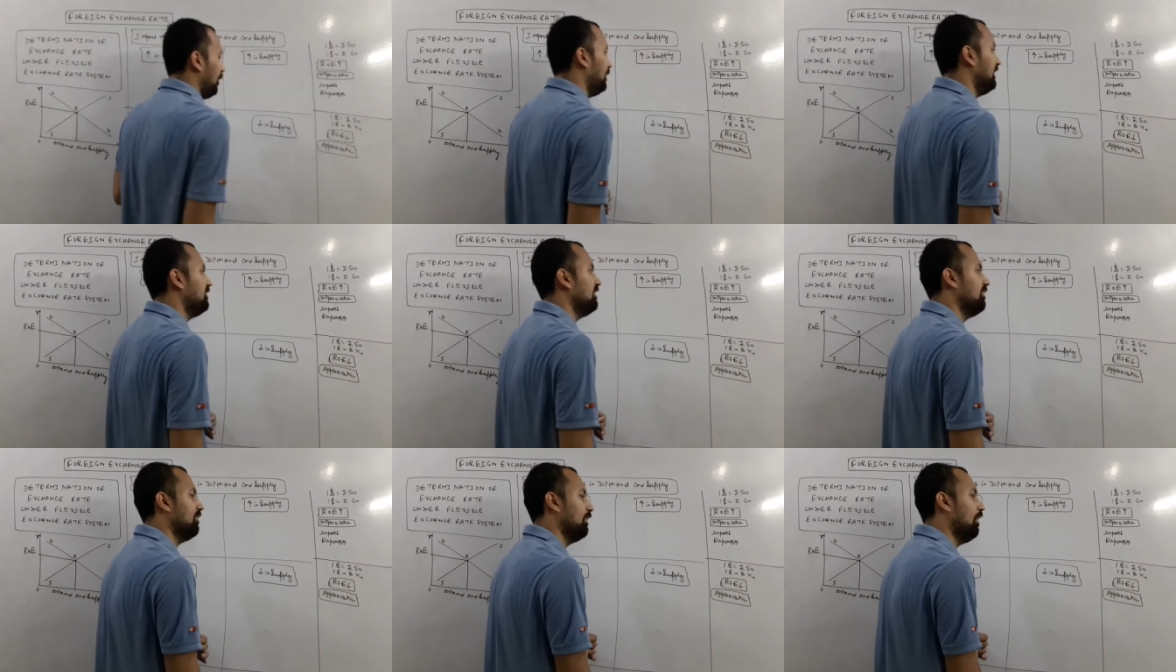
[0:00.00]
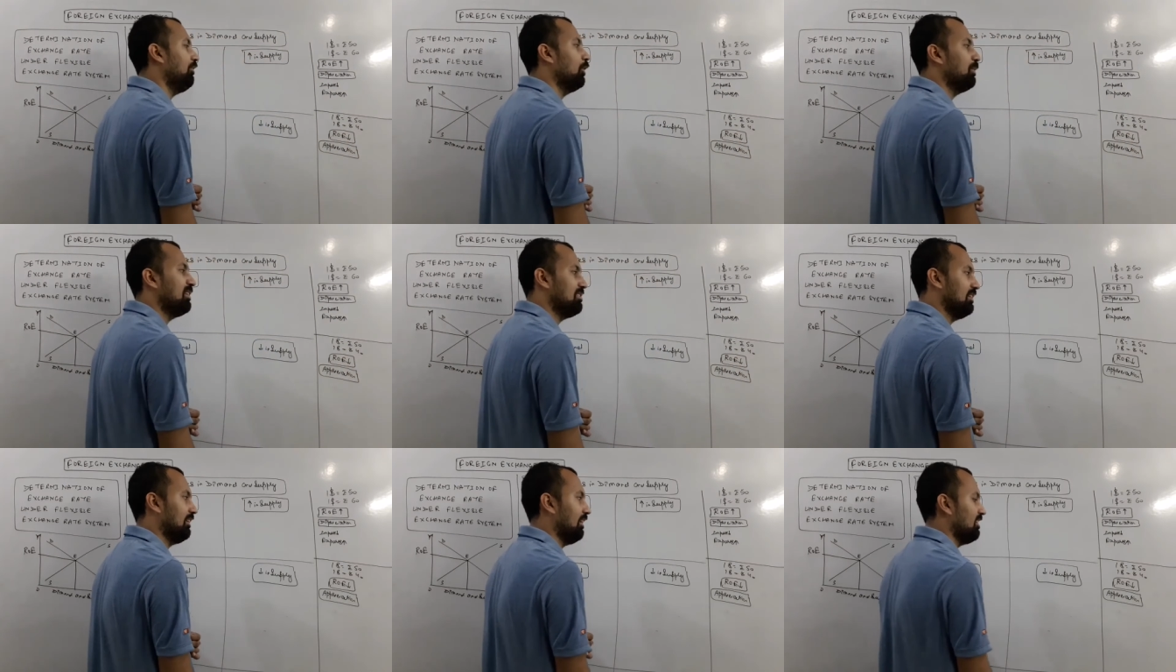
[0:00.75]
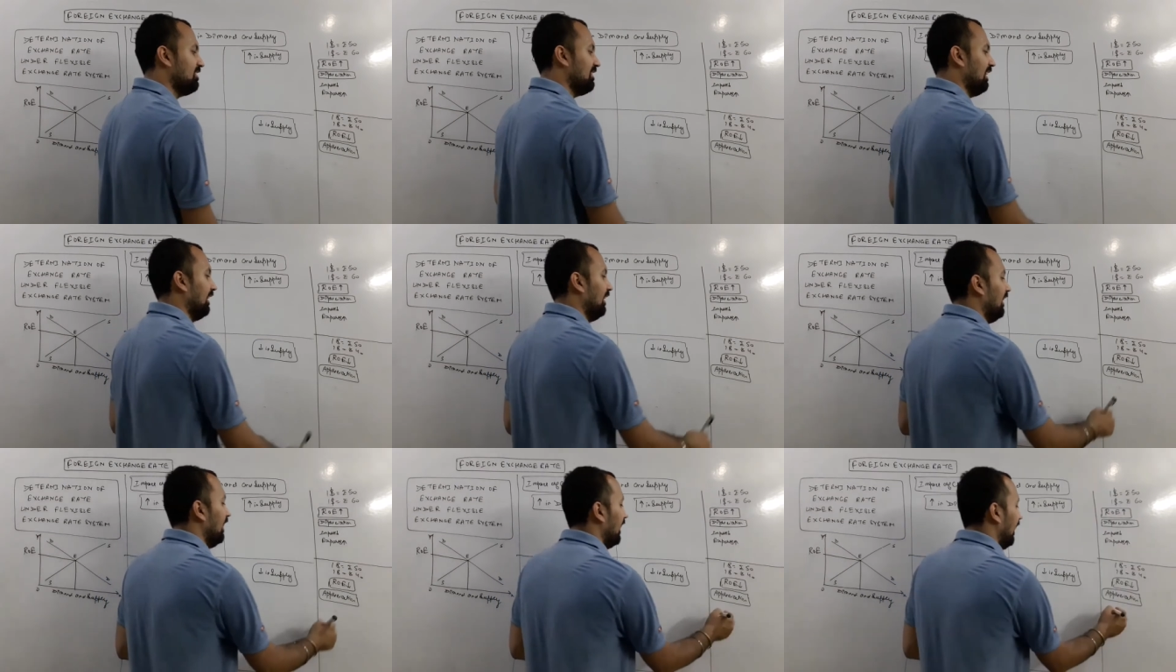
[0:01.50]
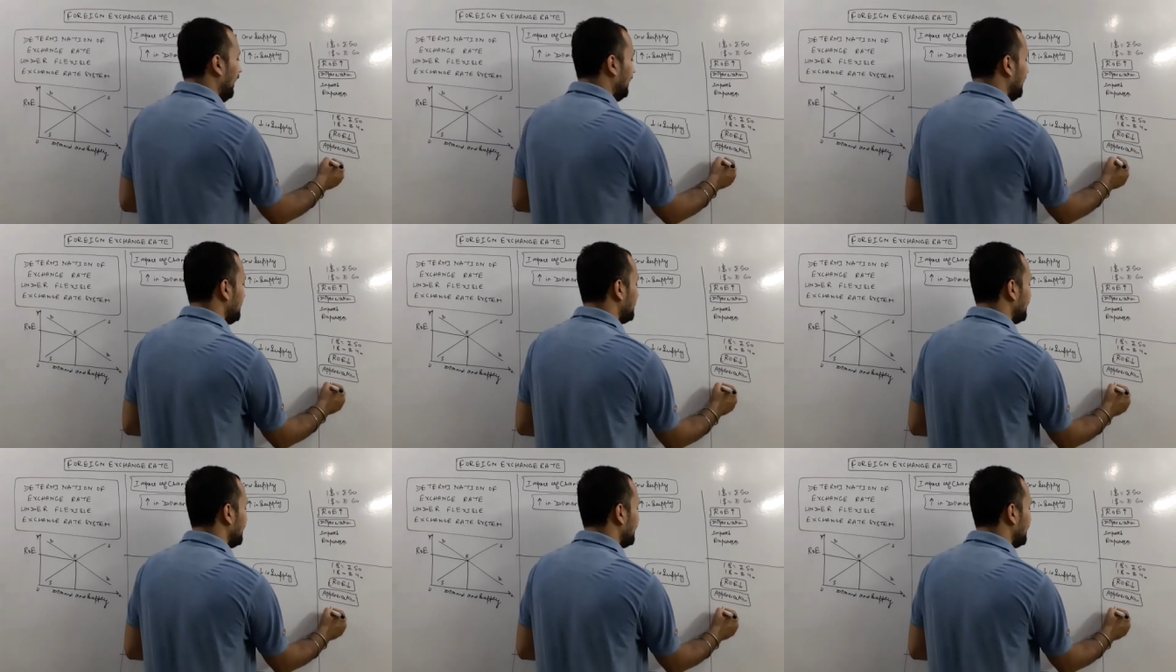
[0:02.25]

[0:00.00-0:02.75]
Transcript: appreciation of domestic currency. In this